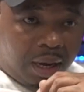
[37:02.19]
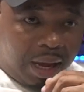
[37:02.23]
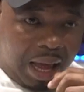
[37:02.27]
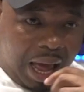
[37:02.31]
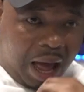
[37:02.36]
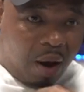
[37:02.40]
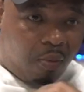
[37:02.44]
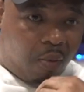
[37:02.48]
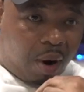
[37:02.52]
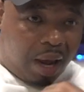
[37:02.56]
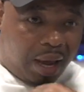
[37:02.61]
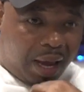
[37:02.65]

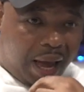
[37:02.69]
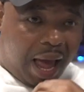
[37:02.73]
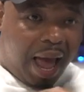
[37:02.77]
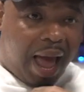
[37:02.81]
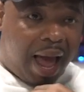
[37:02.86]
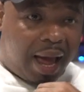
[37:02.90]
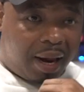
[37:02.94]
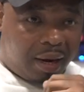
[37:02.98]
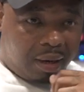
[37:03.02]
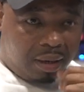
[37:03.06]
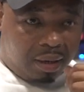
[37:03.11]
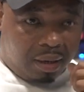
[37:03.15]
I went
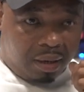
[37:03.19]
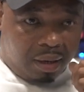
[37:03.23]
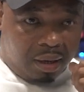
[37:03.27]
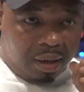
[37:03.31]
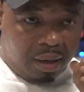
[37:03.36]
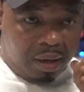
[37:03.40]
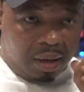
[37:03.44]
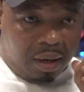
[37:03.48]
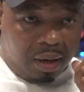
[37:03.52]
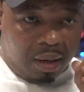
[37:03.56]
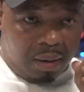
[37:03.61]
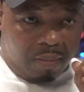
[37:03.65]
got it.
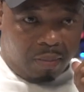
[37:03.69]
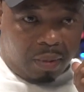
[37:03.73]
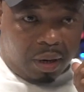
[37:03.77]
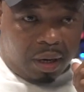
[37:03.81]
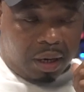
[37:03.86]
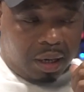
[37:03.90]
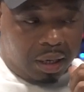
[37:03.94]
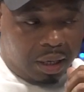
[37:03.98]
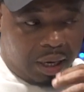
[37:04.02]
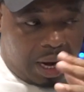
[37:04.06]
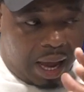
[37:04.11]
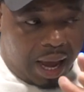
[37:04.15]

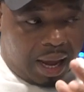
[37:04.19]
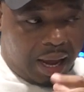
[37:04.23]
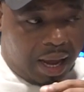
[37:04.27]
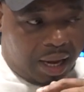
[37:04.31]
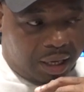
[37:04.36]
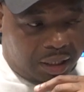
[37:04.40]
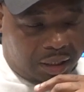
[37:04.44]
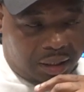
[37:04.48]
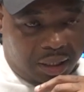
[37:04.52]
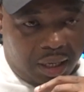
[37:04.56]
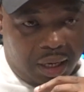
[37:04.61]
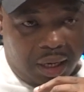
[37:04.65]
Because, like I
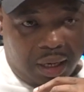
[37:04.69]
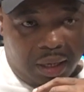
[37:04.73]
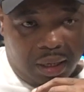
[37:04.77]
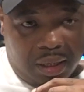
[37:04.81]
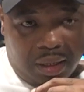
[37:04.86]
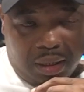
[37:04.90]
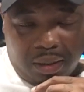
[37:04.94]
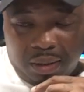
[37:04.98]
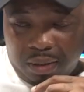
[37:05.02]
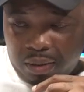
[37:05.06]
said,